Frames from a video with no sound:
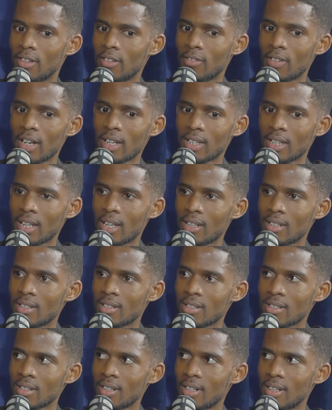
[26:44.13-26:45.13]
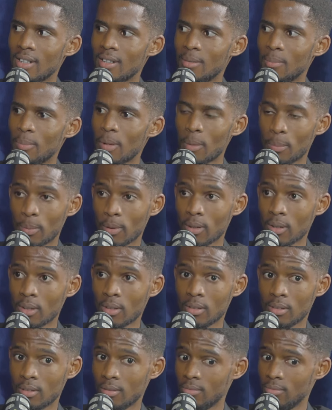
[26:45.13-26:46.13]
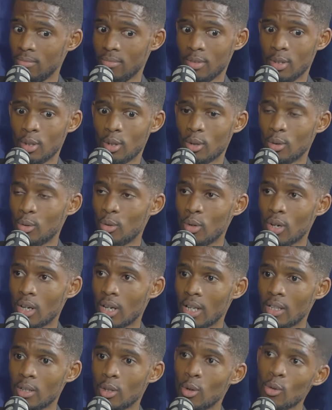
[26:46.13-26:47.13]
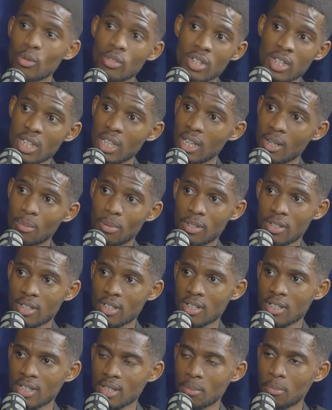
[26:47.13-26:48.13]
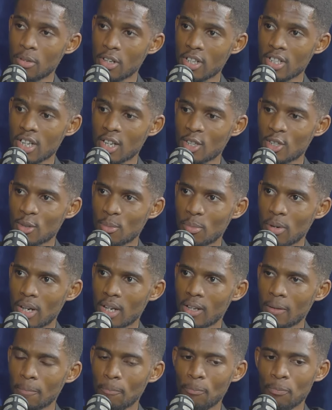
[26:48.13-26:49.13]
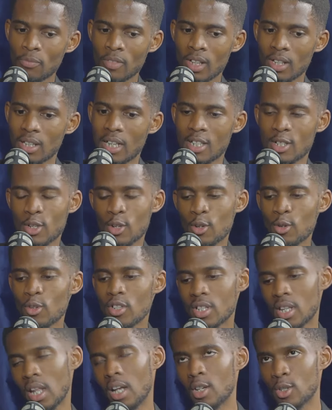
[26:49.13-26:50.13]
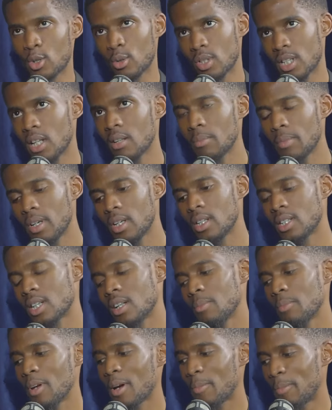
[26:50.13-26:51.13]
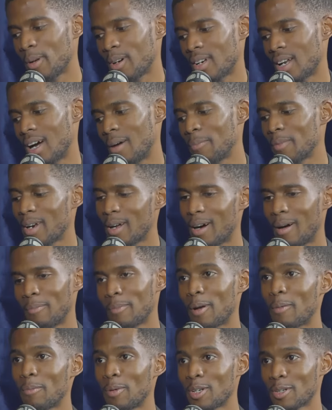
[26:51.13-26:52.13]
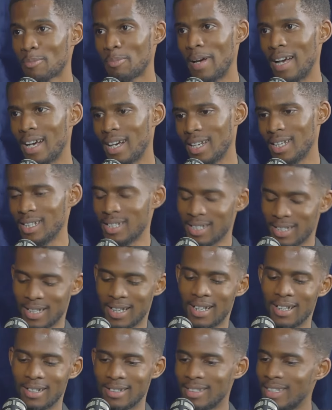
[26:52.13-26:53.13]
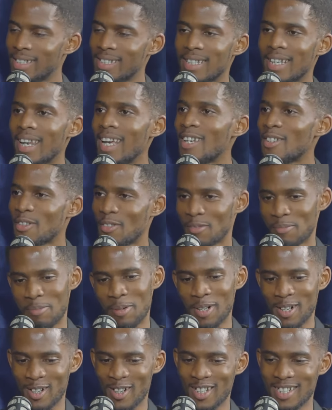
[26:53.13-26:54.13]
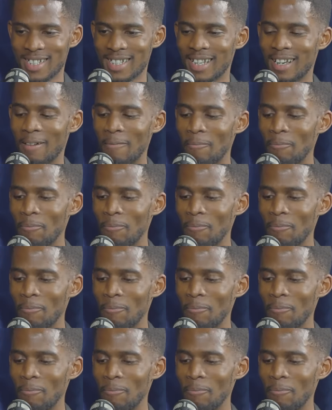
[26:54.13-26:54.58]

The fact that people who are in those senior positions appreciate your brand, that's a huge thing. So tell me about, I'm gonna push back a little here. This is the nature of podcasting.